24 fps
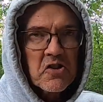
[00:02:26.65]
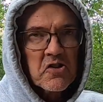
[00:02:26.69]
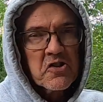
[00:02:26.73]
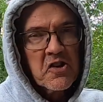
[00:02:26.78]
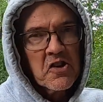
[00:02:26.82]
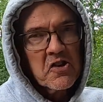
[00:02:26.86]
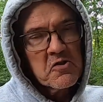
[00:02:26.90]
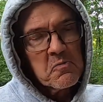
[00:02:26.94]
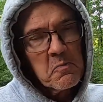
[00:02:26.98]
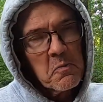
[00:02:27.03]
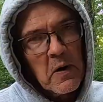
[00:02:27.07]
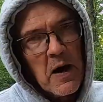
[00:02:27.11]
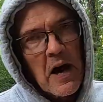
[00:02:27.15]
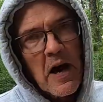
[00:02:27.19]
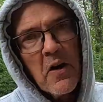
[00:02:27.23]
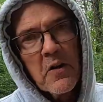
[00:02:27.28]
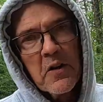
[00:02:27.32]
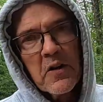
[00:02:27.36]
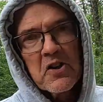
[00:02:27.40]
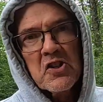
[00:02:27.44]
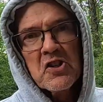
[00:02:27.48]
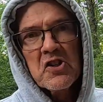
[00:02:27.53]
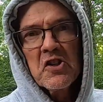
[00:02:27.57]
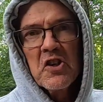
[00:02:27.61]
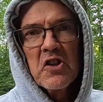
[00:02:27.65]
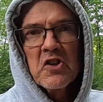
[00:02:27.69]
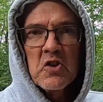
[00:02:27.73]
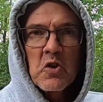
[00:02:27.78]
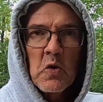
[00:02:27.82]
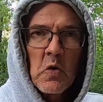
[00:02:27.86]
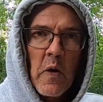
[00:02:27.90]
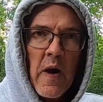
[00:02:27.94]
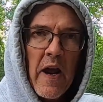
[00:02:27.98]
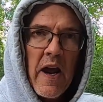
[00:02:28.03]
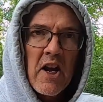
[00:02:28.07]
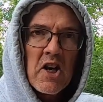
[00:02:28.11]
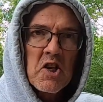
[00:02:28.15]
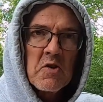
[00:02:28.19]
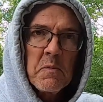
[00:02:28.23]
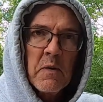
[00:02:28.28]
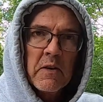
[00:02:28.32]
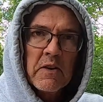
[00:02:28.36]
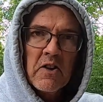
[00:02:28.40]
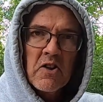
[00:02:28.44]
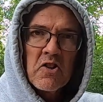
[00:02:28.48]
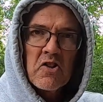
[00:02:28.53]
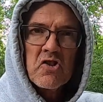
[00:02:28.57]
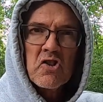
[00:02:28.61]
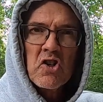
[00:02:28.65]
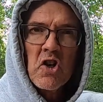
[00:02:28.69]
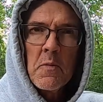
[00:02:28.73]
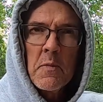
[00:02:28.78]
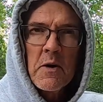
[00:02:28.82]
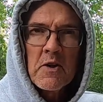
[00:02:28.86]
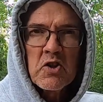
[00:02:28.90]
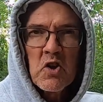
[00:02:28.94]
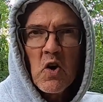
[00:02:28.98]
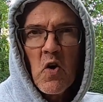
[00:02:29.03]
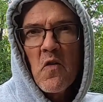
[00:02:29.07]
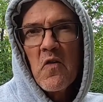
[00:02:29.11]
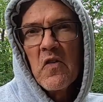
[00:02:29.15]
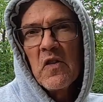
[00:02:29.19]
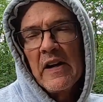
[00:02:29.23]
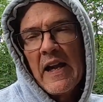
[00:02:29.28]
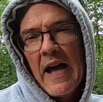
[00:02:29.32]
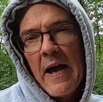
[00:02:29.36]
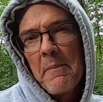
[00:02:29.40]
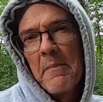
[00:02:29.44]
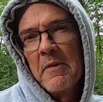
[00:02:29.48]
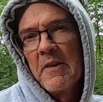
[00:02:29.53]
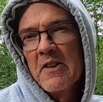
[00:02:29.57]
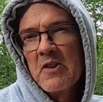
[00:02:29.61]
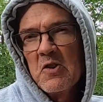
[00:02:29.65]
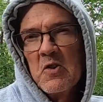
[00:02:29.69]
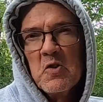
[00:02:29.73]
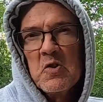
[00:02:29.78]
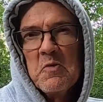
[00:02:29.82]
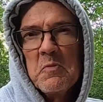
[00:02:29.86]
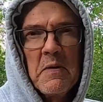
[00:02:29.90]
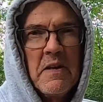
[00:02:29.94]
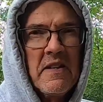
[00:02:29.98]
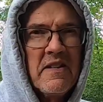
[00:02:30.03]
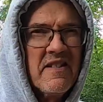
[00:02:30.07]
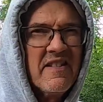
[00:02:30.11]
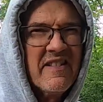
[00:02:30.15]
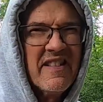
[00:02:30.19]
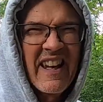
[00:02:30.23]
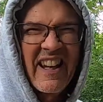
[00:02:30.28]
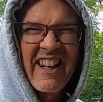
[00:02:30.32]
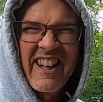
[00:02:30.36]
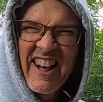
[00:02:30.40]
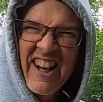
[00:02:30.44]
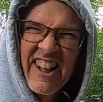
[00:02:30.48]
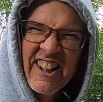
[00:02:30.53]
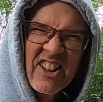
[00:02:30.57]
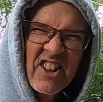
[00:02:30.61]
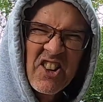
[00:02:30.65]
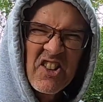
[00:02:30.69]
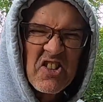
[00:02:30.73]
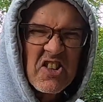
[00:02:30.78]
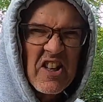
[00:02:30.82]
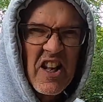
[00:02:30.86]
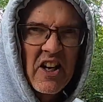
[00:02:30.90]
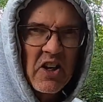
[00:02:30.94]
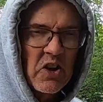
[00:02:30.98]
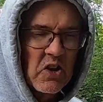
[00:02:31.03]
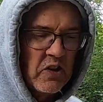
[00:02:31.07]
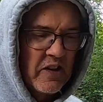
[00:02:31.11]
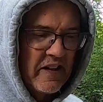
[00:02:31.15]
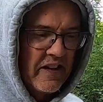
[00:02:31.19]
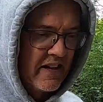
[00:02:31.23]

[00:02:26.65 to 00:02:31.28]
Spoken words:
There's brownish and there's grayish, but there's so much overlap in the 2 species that color is not a good